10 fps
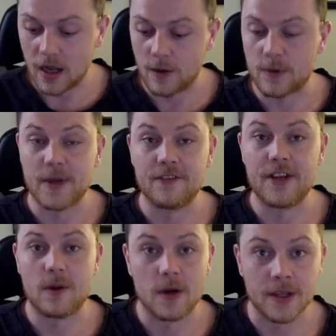I want to make a
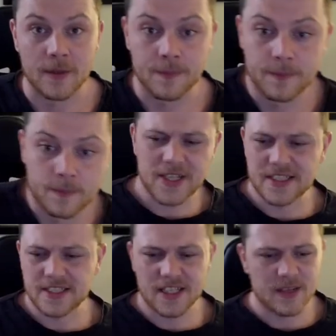video on them.
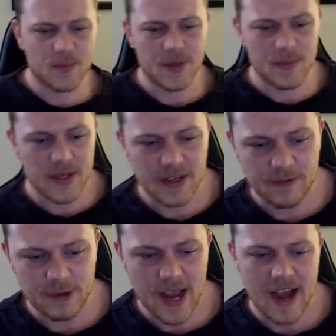This is going to be
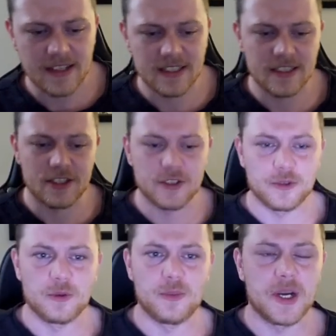me reacting
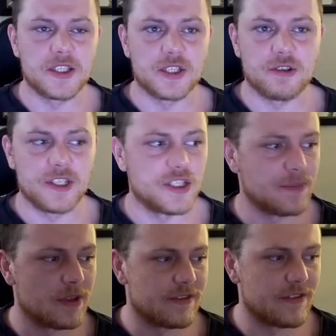to a bunch of
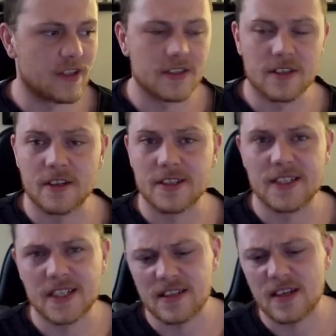cringy motherfuckers on
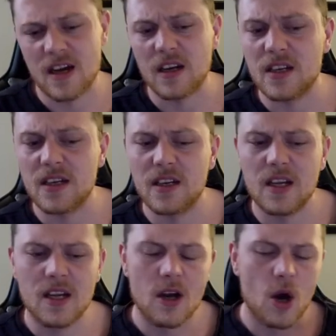TikTok.
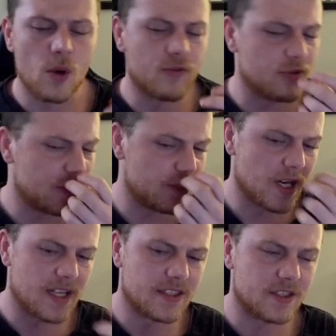Hopefully you
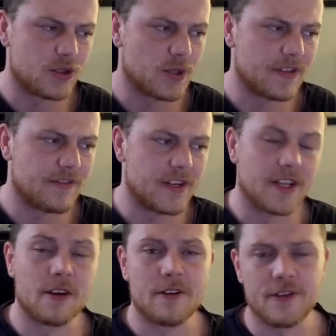guys enjoy the
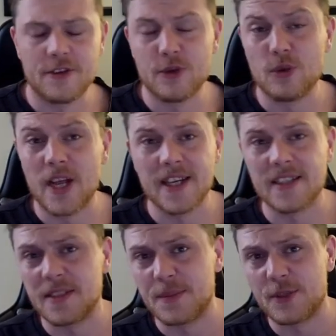video. If you do, like
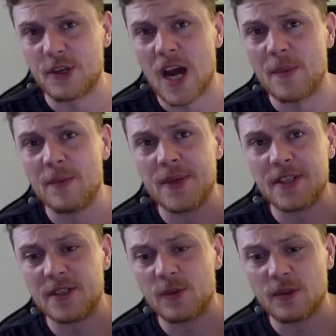and subscribe. It
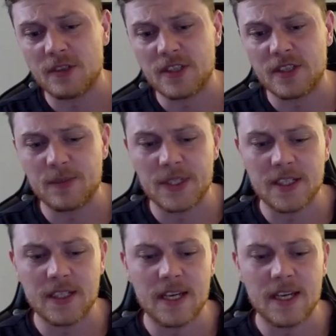means the world to me.